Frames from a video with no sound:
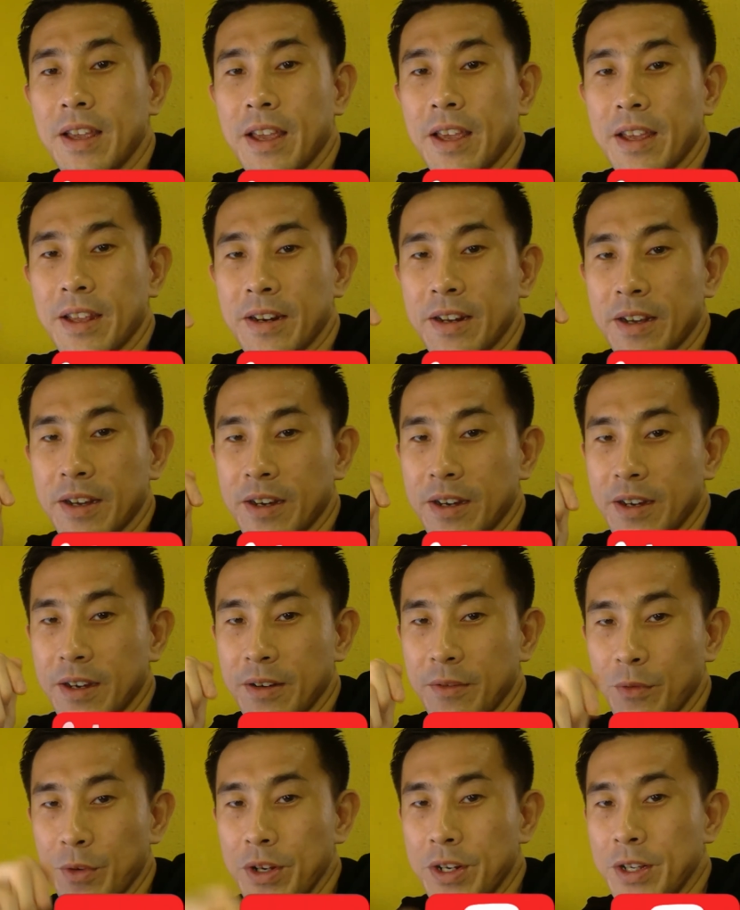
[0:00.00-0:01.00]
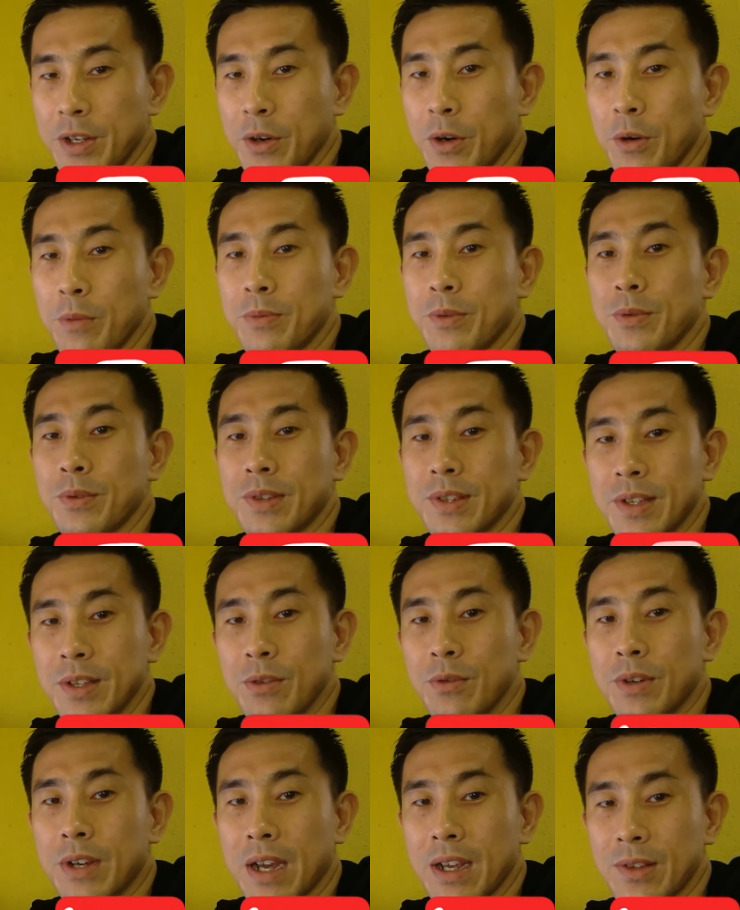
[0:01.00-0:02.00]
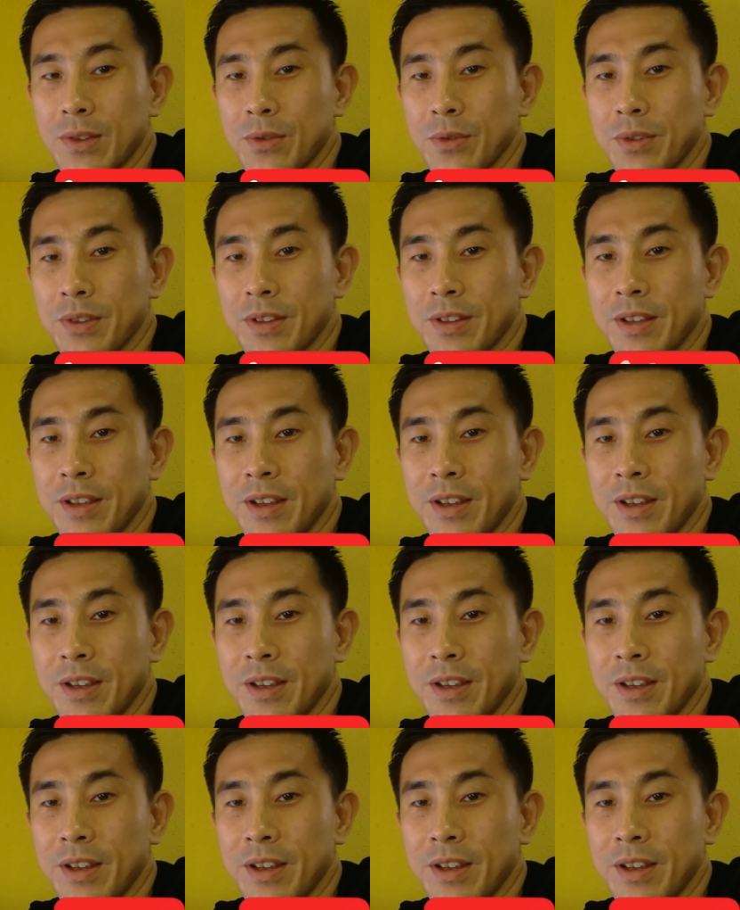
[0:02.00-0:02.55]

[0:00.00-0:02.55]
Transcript: and really hope to see you guys soon.